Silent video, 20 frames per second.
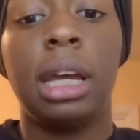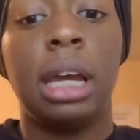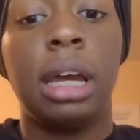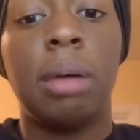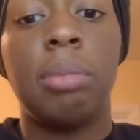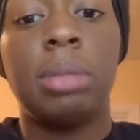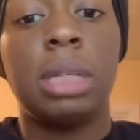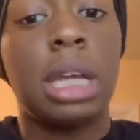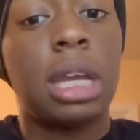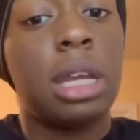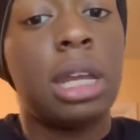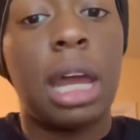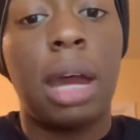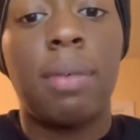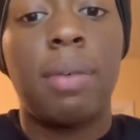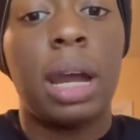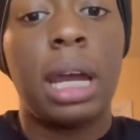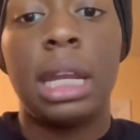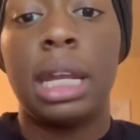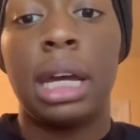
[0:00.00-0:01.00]
I'm telling you that
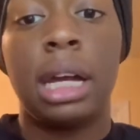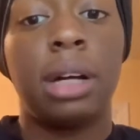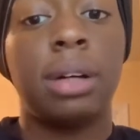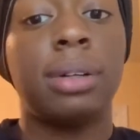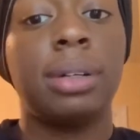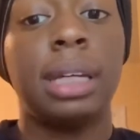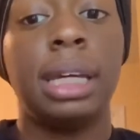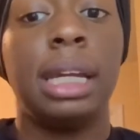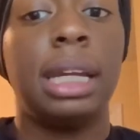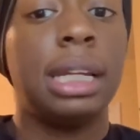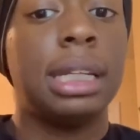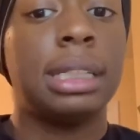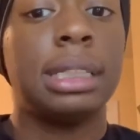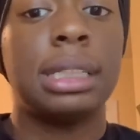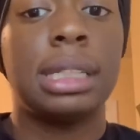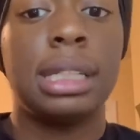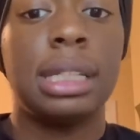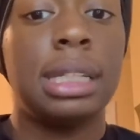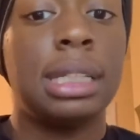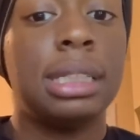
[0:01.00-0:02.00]
right now. It's
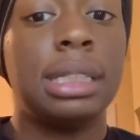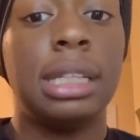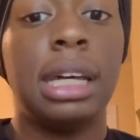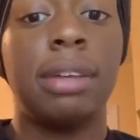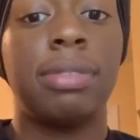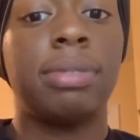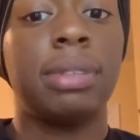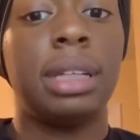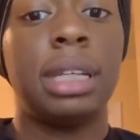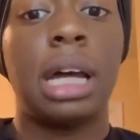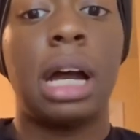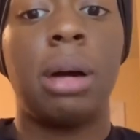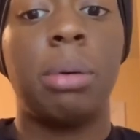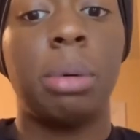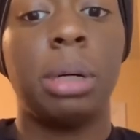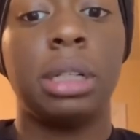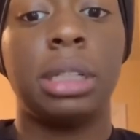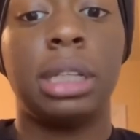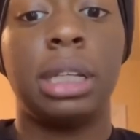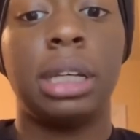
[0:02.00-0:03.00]
definitely not
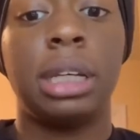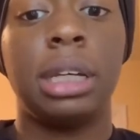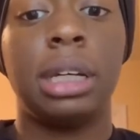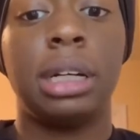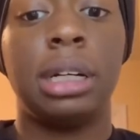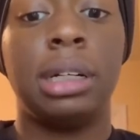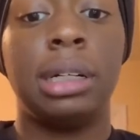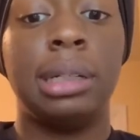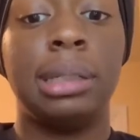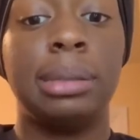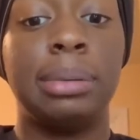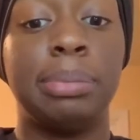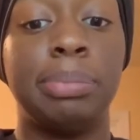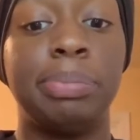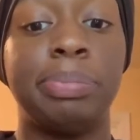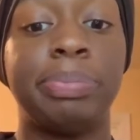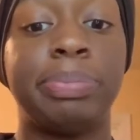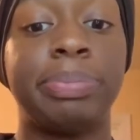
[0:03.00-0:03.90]
worth it. Cause